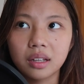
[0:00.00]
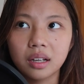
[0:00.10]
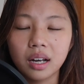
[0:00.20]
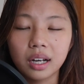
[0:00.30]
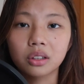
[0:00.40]

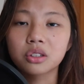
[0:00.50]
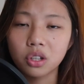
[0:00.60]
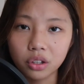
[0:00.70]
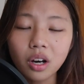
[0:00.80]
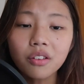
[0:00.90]
then I
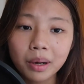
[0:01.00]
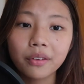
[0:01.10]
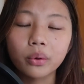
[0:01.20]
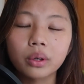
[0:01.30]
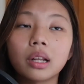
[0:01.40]
turned off my
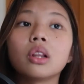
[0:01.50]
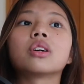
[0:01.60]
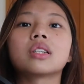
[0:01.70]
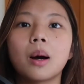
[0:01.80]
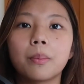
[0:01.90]
phone and I
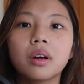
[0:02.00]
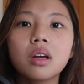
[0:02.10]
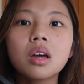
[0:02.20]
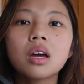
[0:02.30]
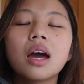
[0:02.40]
looked up,
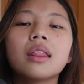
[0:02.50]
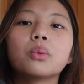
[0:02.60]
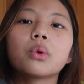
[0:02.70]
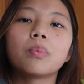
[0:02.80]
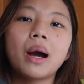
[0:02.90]
and
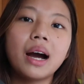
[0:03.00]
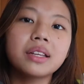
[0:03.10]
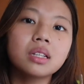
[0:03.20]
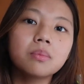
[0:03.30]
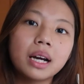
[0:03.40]
then we were
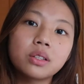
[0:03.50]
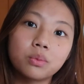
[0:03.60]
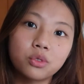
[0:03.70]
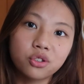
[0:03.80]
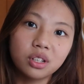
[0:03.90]
passing by
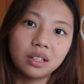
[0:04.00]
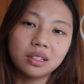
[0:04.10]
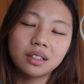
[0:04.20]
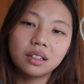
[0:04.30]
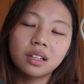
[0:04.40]
some
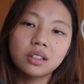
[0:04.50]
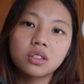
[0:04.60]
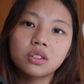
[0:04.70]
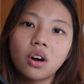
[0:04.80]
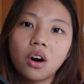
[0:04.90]
trees, and then I
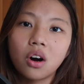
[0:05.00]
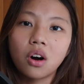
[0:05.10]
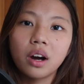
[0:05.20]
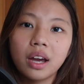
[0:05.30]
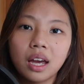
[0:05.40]

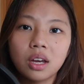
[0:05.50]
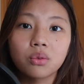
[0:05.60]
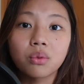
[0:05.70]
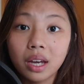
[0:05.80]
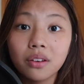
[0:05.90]
saw a
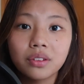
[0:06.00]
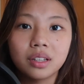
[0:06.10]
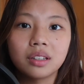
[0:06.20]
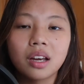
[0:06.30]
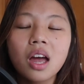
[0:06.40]

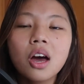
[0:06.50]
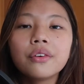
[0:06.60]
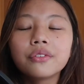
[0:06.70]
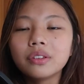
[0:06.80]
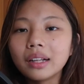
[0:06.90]
raven
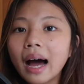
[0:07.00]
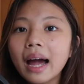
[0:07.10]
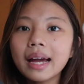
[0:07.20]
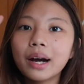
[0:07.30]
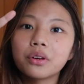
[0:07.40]

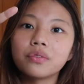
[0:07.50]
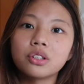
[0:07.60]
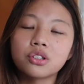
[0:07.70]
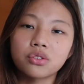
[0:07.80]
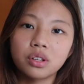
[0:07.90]
fly out of a
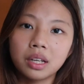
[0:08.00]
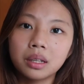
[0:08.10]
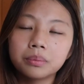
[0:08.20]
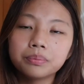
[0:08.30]
tree